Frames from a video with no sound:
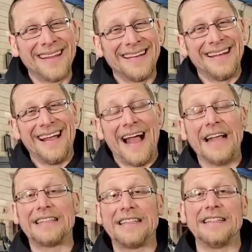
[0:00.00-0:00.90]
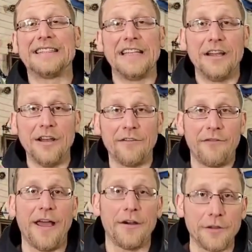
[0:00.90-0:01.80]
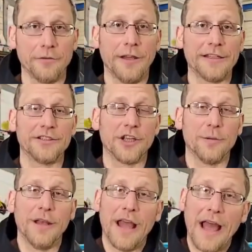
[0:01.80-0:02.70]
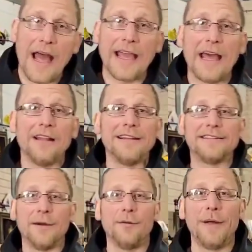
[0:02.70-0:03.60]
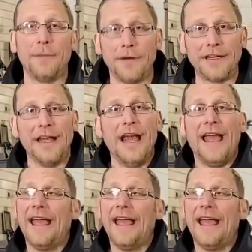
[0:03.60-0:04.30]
that i just didn't see enough value ladies and gentlemen i got at least double my money